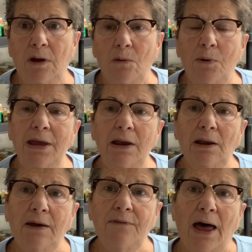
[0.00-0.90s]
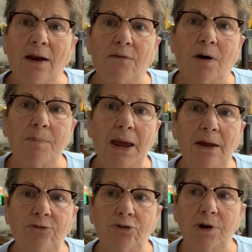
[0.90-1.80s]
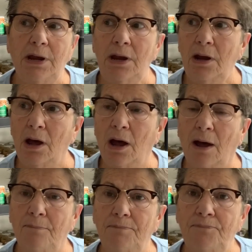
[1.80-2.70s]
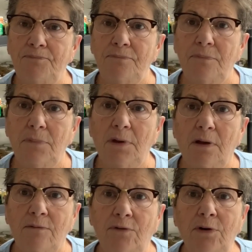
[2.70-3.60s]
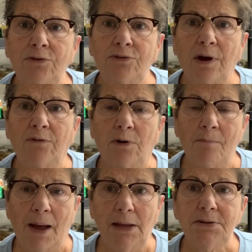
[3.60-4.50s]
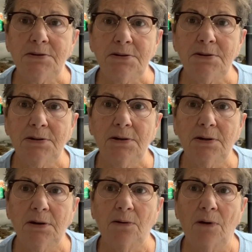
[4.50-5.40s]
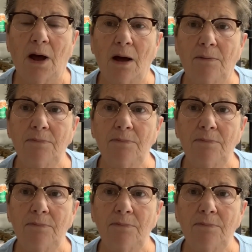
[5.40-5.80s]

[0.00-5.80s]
we could live out of our pantry um, for several months. Uh,